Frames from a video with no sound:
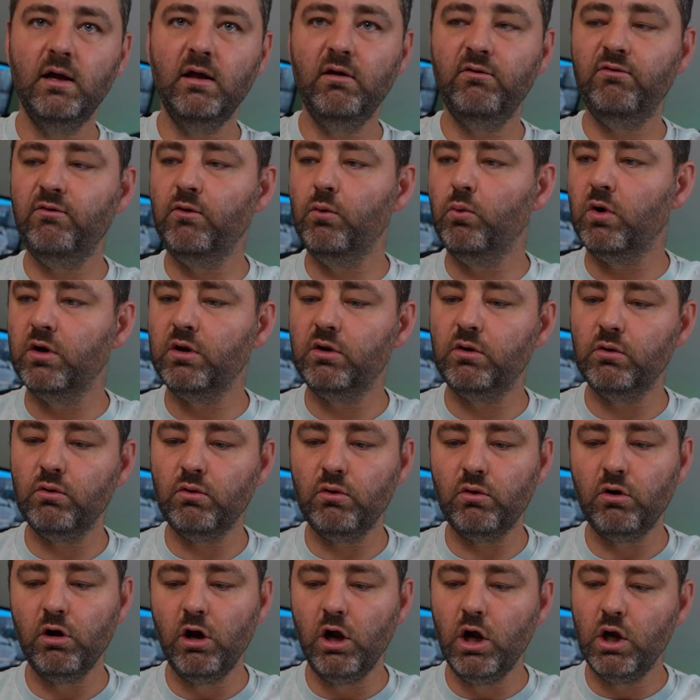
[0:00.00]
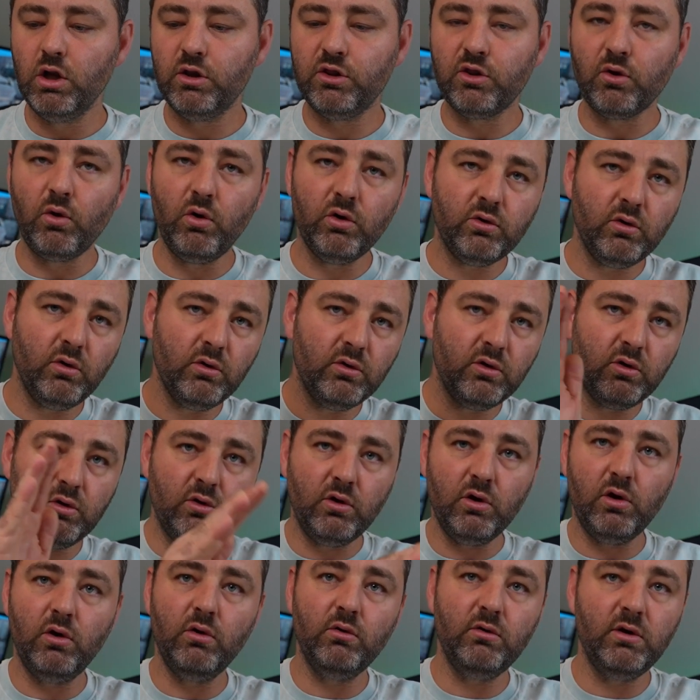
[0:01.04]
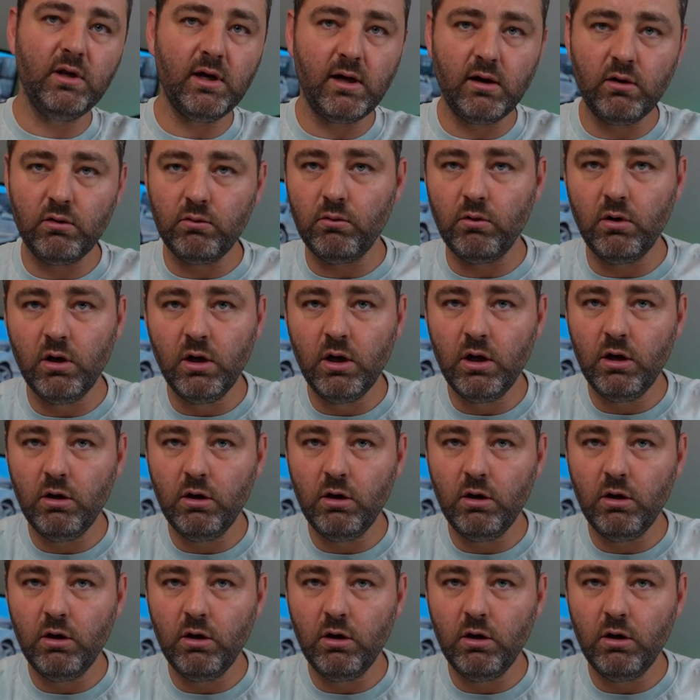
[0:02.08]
If you want your throttle to go down